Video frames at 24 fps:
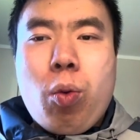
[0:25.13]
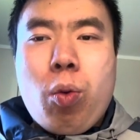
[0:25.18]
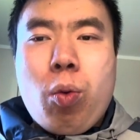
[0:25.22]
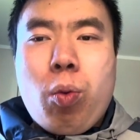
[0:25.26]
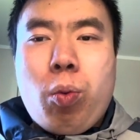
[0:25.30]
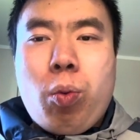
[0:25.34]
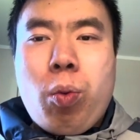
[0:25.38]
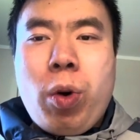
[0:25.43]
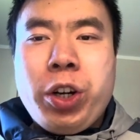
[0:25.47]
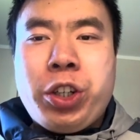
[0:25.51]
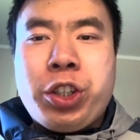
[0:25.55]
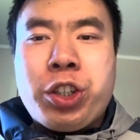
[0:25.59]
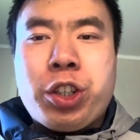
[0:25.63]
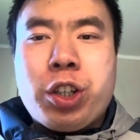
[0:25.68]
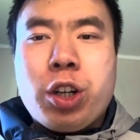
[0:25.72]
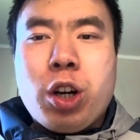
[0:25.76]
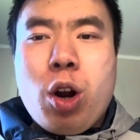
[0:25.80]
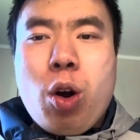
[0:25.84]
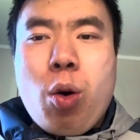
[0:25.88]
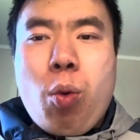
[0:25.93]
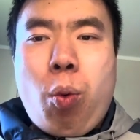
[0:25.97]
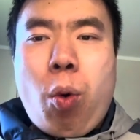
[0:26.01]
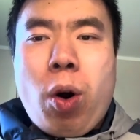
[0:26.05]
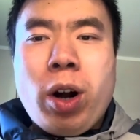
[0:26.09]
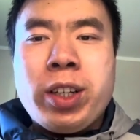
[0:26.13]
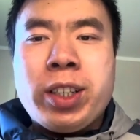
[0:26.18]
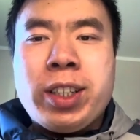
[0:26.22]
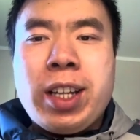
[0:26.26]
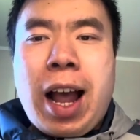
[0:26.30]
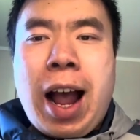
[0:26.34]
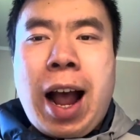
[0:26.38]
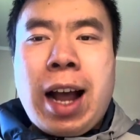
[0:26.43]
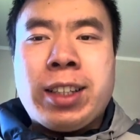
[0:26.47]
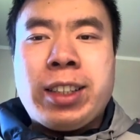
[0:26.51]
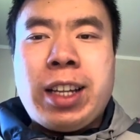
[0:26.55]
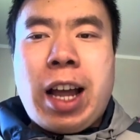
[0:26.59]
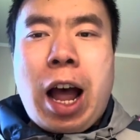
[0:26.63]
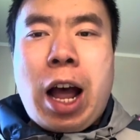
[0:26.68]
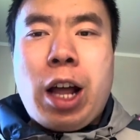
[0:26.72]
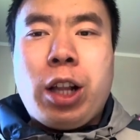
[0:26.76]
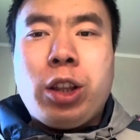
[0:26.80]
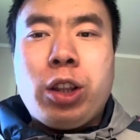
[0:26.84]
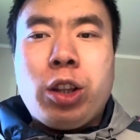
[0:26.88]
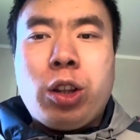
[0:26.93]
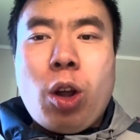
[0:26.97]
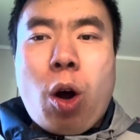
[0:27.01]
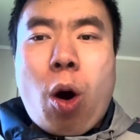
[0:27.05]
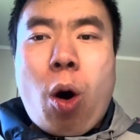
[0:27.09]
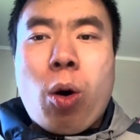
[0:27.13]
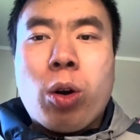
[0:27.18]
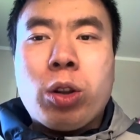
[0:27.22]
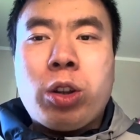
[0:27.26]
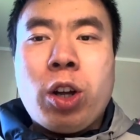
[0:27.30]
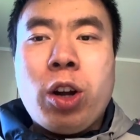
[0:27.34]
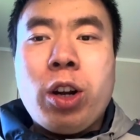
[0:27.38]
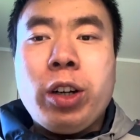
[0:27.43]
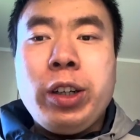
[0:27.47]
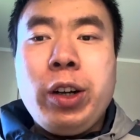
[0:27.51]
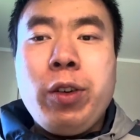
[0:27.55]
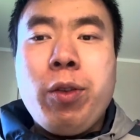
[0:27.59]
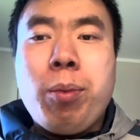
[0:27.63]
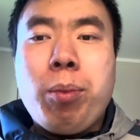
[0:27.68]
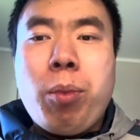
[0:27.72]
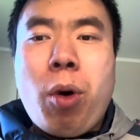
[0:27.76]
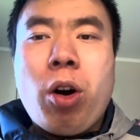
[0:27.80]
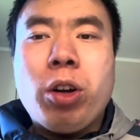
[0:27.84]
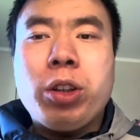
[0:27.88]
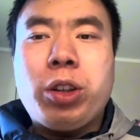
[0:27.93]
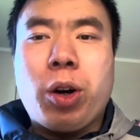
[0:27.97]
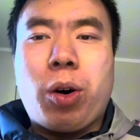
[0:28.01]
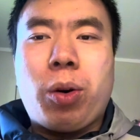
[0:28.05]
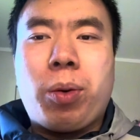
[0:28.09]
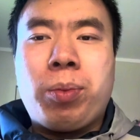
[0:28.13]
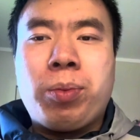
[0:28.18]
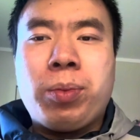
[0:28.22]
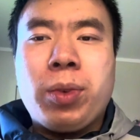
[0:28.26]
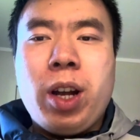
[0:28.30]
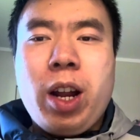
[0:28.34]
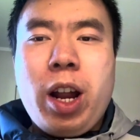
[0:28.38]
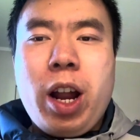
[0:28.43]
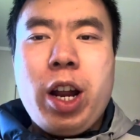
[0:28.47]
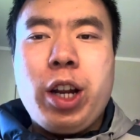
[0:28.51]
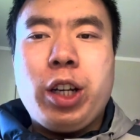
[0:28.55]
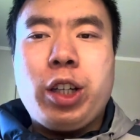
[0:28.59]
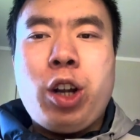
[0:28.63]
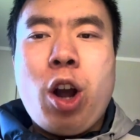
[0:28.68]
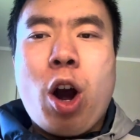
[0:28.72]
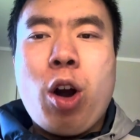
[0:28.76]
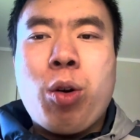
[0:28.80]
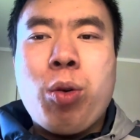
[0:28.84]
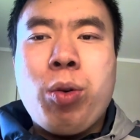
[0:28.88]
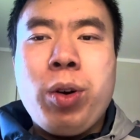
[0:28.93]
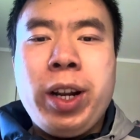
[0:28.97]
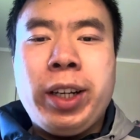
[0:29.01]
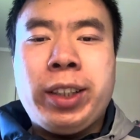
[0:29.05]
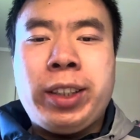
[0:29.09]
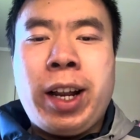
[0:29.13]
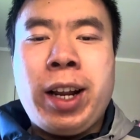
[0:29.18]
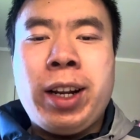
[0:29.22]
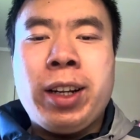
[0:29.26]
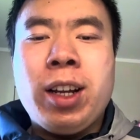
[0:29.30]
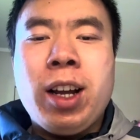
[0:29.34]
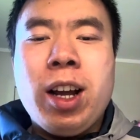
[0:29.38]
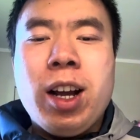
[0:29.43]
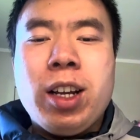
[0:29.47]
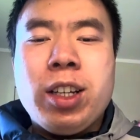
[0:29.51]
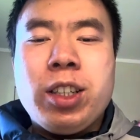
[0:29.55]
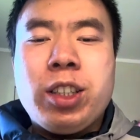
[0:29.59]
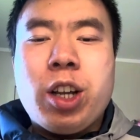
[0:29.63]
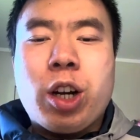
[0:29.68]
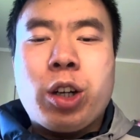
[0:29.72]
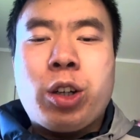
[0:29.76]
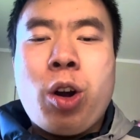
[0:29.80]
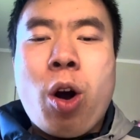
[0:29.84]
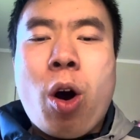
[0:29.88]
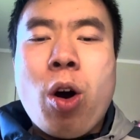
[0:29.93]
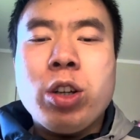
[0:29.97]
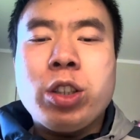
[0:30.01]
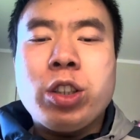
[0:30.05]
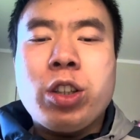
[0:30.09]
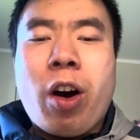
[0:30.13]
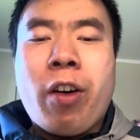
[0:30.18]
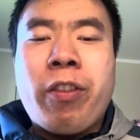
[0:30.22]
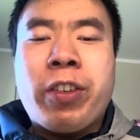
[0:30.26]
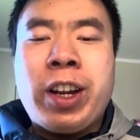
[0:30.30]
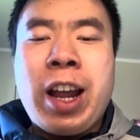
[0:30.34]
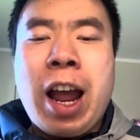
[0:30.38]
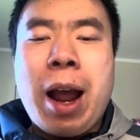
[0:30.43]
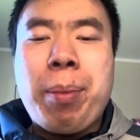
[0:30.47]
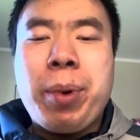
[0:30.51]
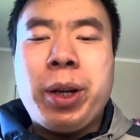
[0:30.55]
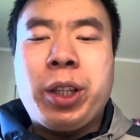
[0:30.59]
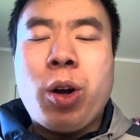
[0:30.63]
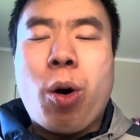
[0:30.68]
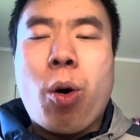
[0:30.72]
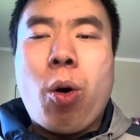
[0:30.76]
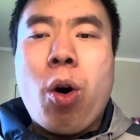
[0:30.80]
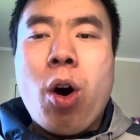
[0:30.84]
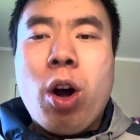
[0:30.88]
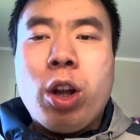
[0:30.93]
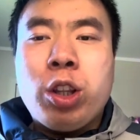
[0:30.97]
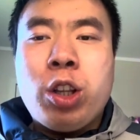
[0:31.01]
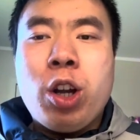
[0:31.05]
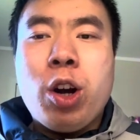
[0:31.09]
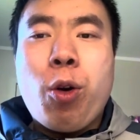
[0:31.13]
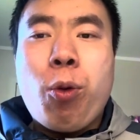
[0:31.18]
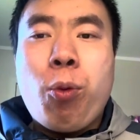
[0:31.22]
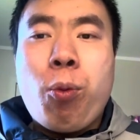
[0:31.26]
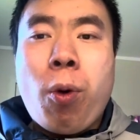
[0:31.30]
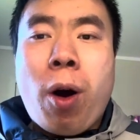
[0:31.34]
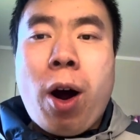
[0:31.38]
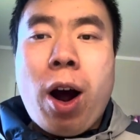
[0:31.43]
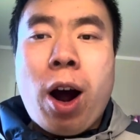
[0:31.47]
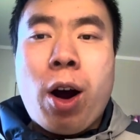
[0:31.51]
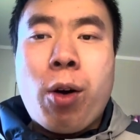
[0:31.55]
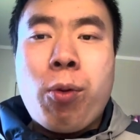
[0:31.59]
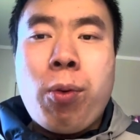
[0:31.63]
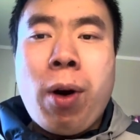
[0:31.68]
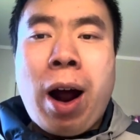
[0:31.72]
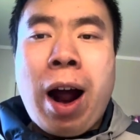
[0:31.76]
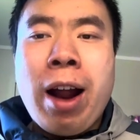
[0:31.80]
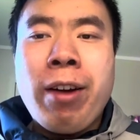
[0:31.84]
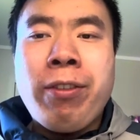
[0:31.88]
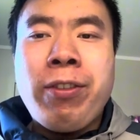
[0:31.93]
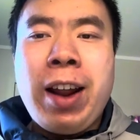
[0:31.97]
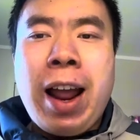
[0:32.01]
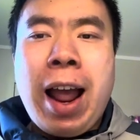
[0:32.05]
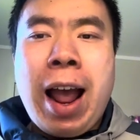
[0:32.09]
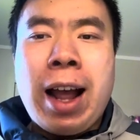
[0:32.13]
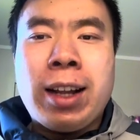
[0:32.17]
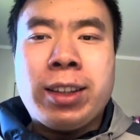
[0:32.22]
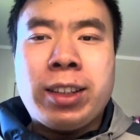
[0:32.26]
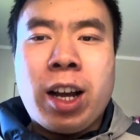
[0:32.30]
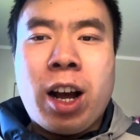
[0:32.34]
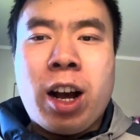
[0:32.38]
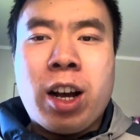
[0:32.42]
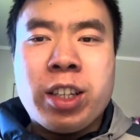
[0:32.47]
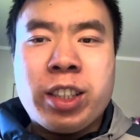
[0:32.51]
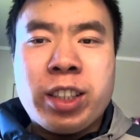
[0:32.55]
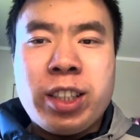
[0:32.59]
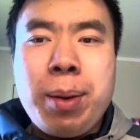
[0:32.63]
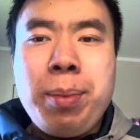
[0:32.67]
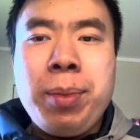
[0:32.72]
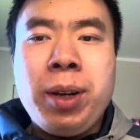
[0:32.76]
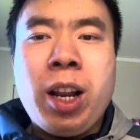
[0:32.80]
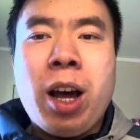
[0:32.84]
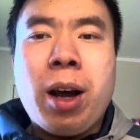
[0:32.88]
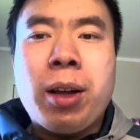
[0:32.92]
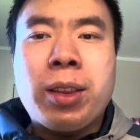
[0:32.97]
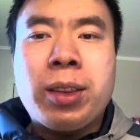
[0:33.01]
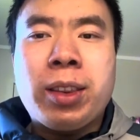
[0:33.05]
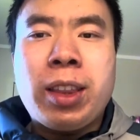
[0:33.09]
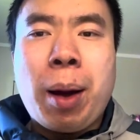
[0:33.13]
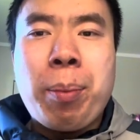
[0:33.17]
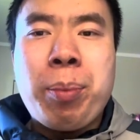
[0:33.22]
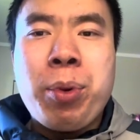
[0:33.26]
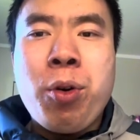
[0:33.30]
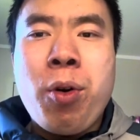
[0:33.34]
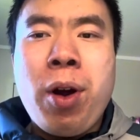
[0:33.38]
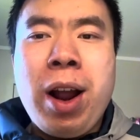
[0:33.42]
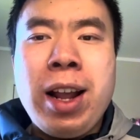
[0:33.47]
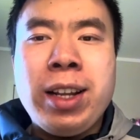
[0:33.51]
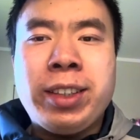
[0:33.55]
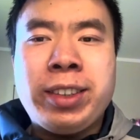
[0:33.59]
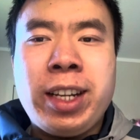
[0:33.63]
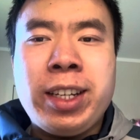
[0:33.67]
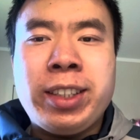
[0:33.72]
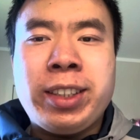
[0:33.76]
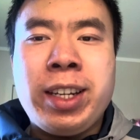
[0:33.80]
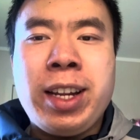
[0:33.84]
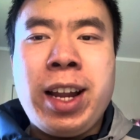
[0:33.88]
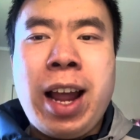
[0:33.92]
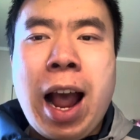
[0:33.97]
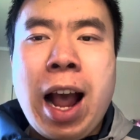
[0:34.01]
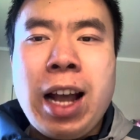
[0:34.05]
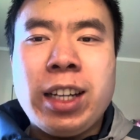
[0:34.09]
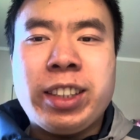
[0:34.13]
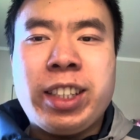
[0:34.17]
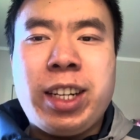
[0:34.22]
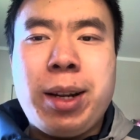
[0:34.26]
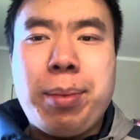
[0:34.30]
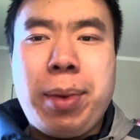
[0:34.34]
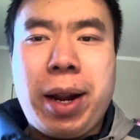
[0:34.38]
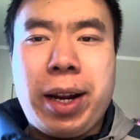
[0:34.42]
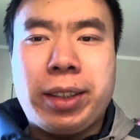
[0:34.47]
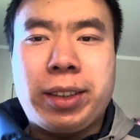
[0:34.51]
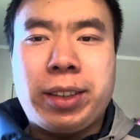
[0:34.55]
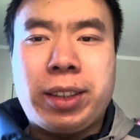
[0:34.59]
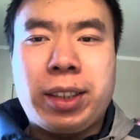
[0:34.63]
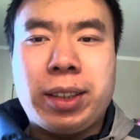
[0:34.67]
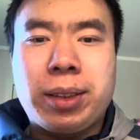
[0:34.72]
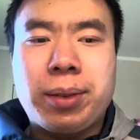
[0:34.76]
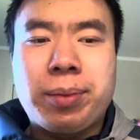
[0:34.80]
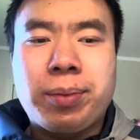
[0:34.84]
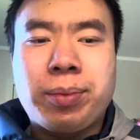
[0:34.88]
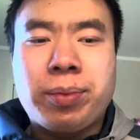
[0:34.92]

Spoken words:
which works as an alternative model in calculating the cost of capital to arrive at a similar WACC estimate.